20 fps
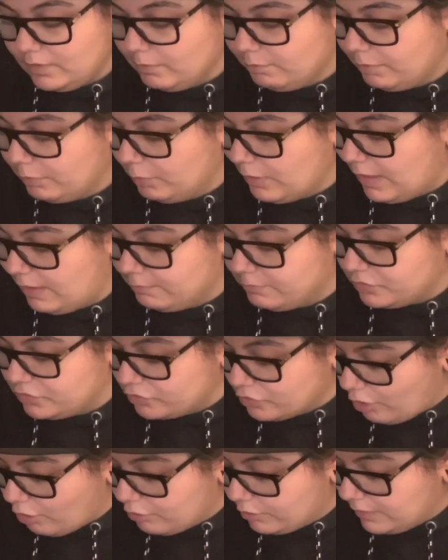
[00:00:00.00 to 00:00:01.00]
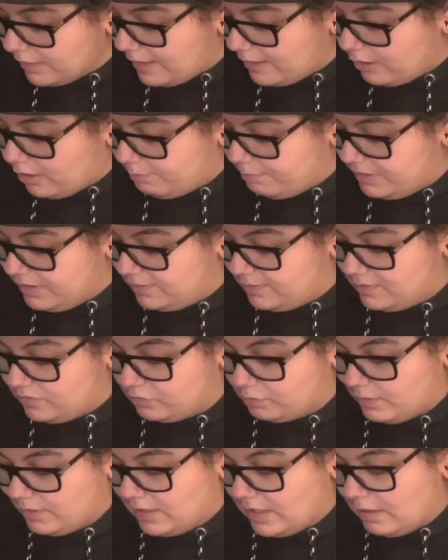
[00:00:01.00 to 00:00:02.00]
But wow, I'm so glad I picked
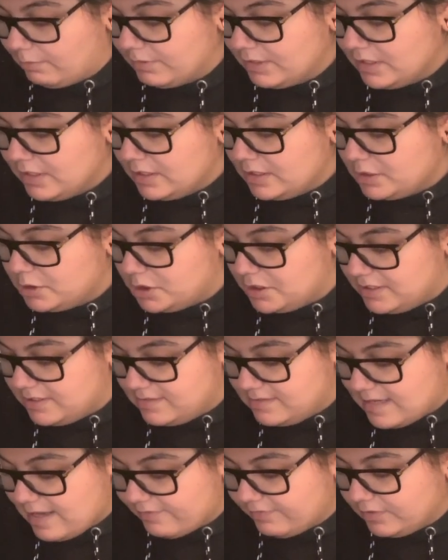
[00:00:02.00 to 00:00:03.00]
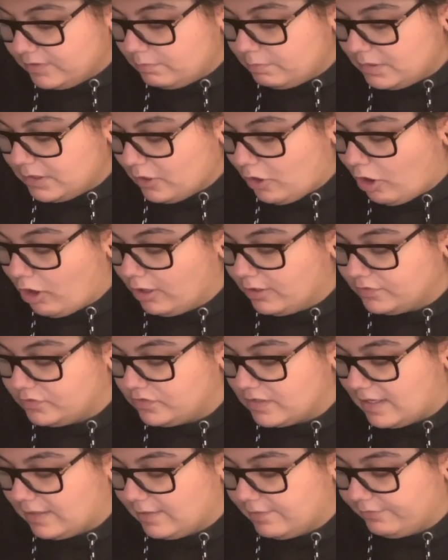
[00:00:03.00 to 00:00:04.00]
this one up. She has definitely been a hot
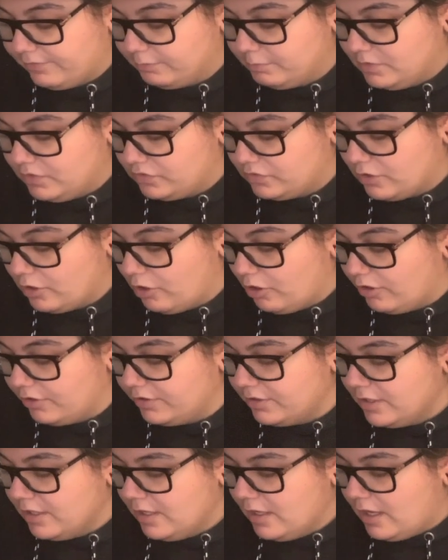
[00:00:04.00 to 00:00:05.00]
seller from this con.